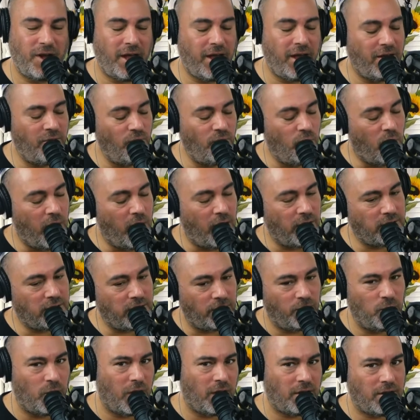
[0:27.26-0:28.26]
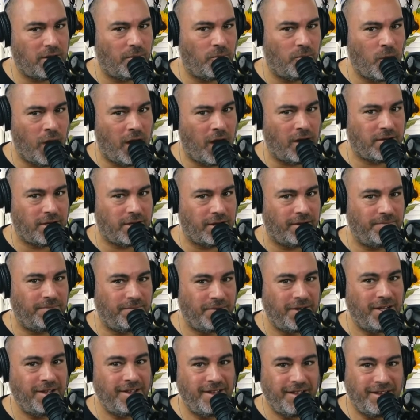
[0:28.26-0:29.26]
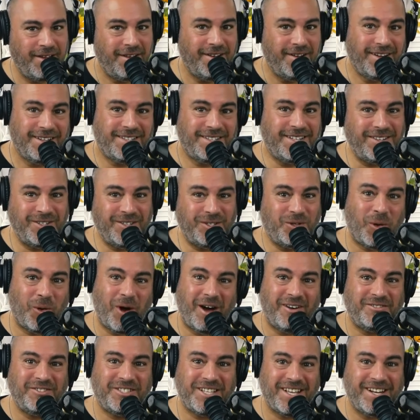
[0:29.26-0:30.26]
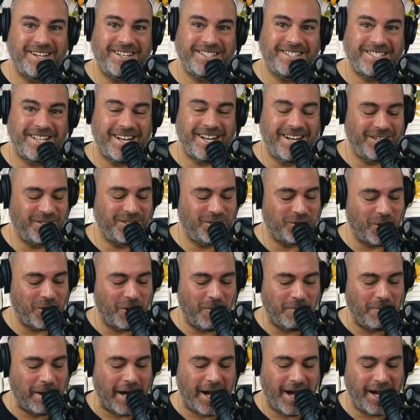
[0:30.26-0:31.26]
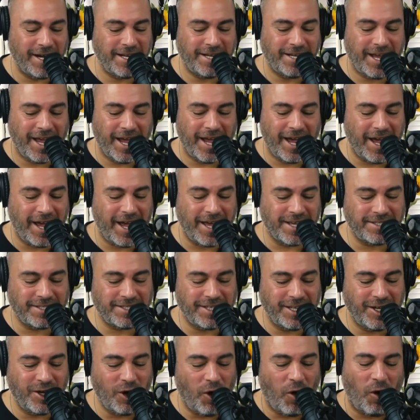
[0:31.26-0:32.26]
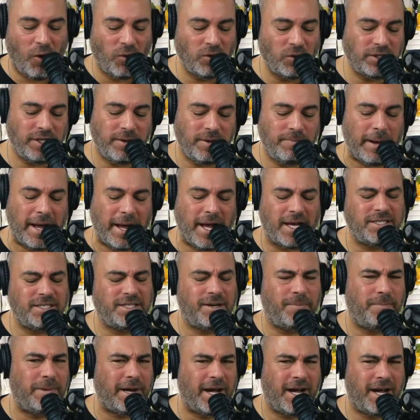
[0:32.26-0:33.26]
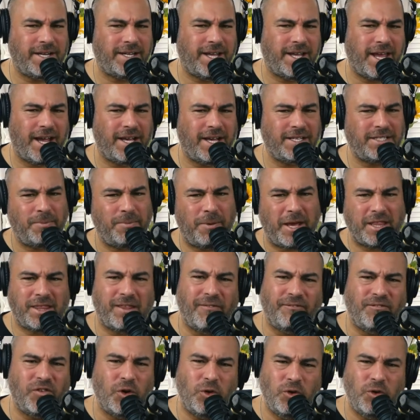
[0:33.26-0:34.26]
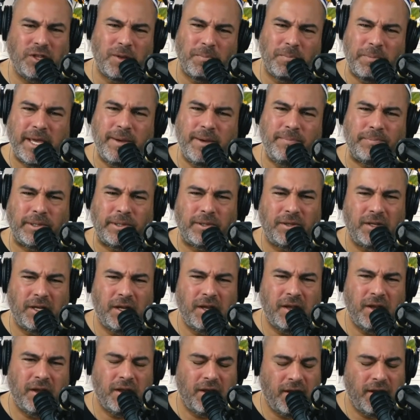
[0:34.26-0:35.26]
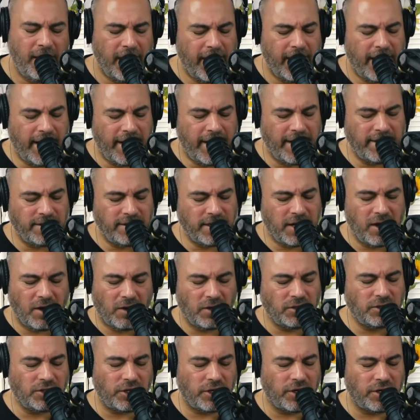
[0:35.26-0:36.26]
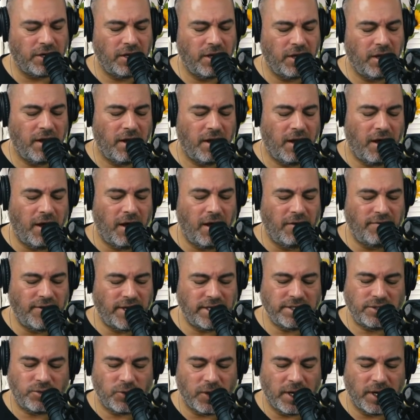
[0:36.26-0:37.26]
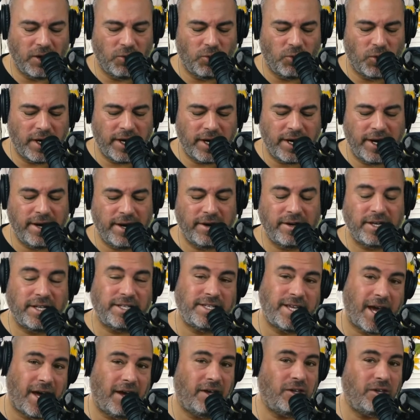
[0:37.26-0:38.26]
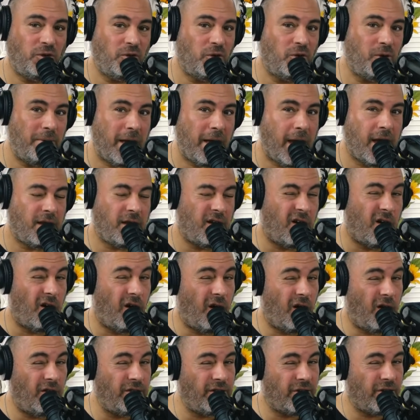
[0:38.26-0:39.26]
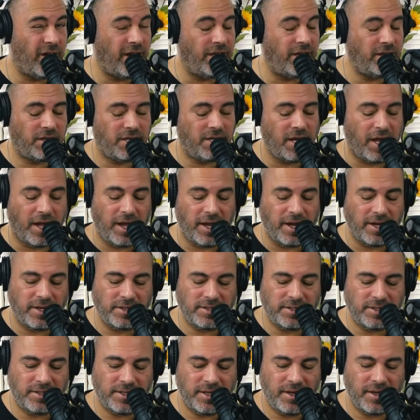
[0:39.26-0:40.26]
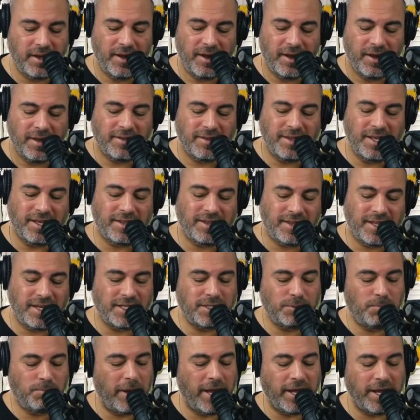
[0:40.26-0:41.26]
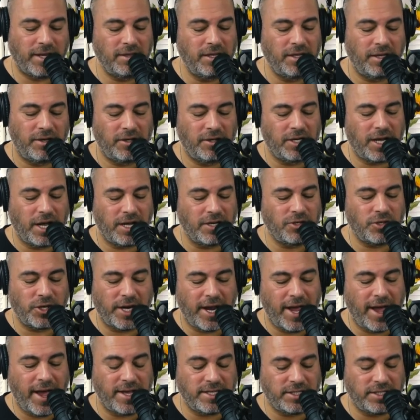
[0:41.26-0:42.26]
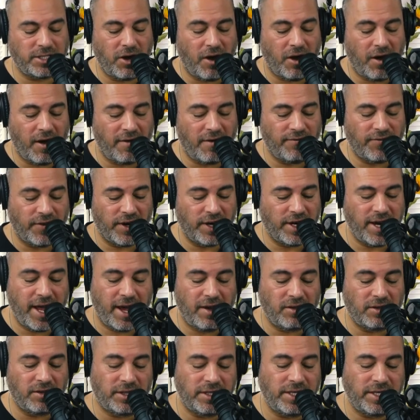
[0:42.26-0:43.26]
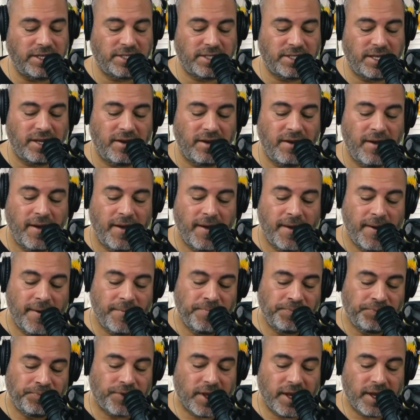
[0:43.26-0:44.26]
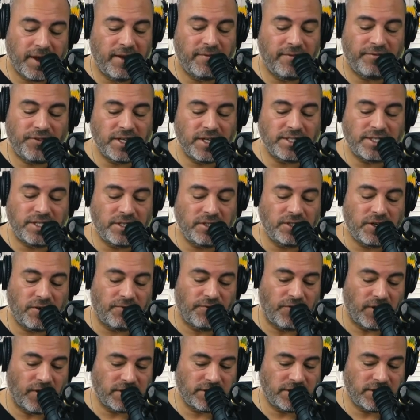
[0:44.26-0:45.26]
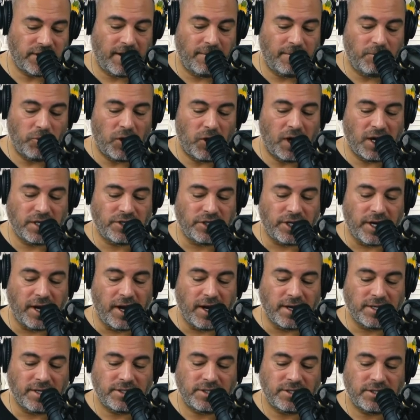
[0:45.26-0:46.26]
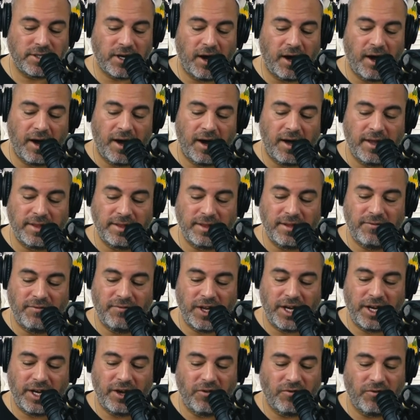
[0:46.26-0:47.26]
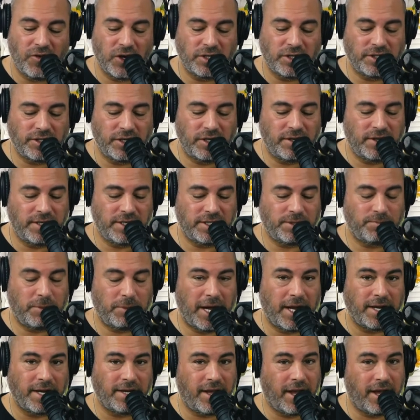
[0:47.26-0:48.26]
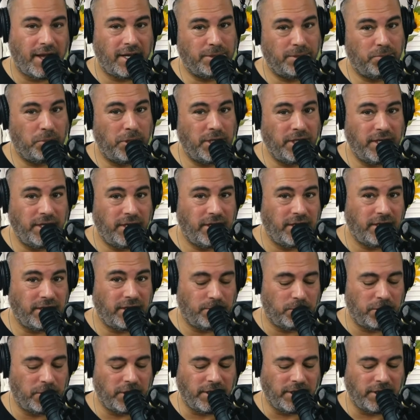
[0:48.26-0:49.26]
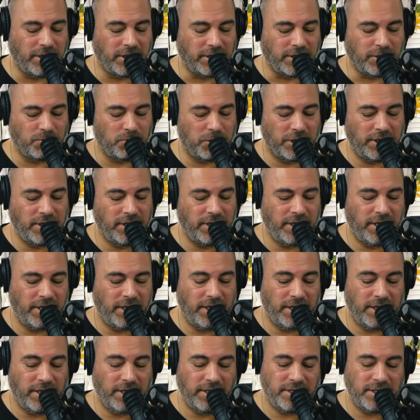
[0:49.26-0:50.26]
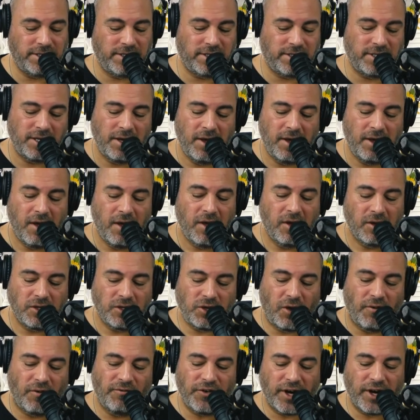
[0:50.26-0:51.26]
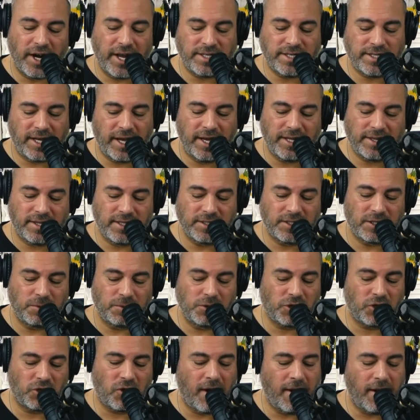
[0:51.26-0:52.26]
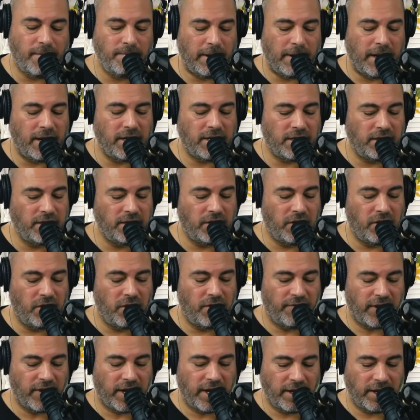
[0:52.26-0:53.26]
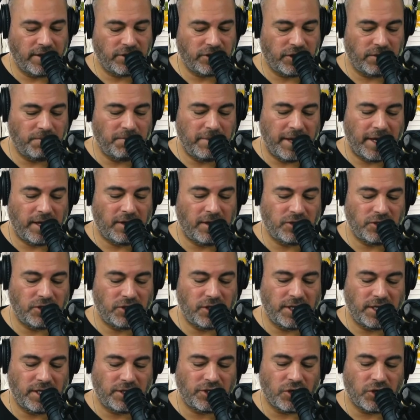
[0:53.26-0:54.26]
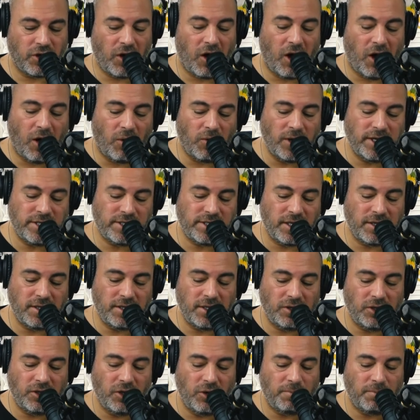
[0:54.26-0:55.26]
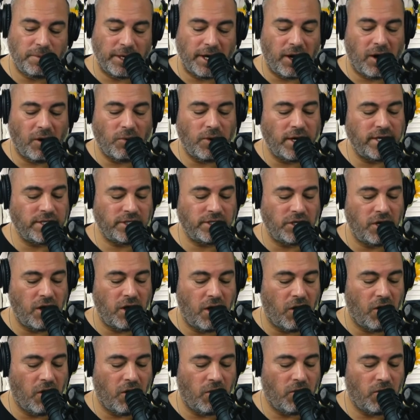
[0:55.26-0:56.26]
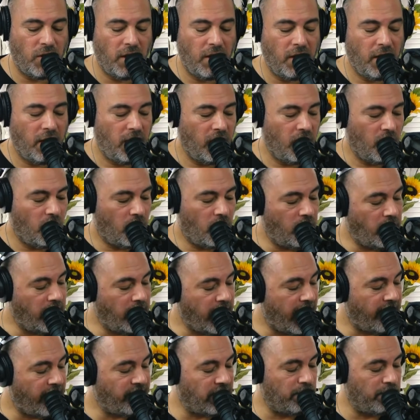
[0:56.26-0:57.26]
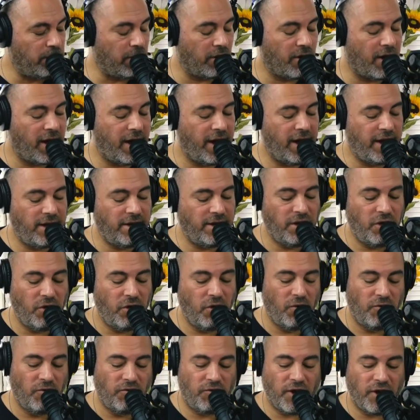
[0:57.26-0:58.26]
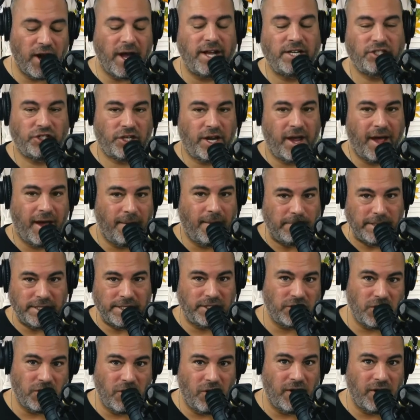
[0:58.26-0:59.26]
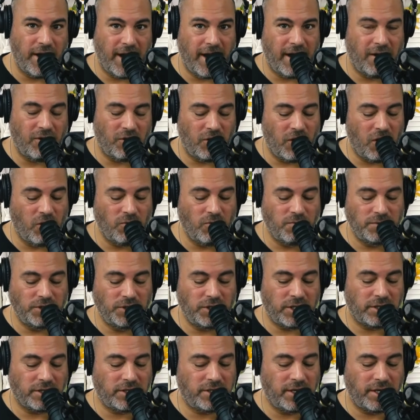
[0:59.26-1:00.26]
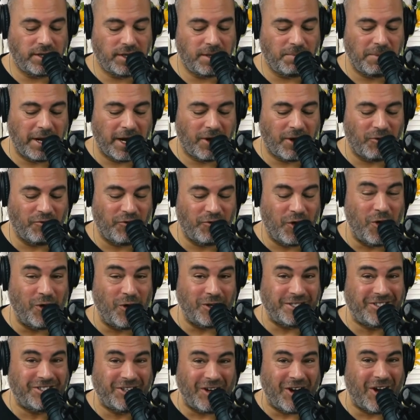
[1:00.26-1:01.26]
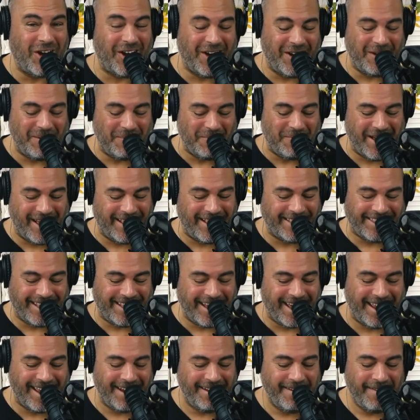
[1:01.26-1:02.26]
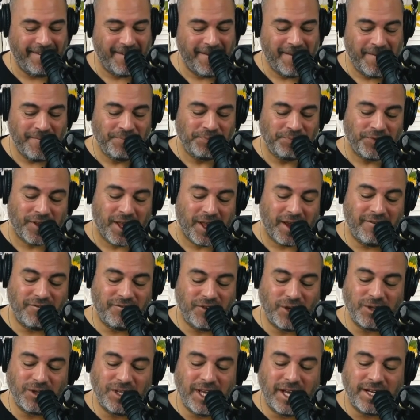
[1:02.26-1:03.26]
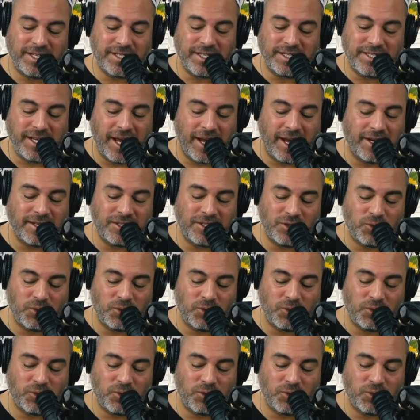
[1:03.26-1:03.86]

and welcome, welcome, welcome to the 12 Cities in Israel podcast, the only positive podcast about the food, the people, and the culture of Israel. We're here to tell you about all the great things that this big little country has to offer. Now, listen, if this is your first time watching us on the video version of this podcast, please, please, please don't forget to hit the subscribe button and the notification bell so that you're always in the loop and always know when we have a brand new, fresh episode out. Oh, just hit the microphone. Sorry about that. If you'd like to take us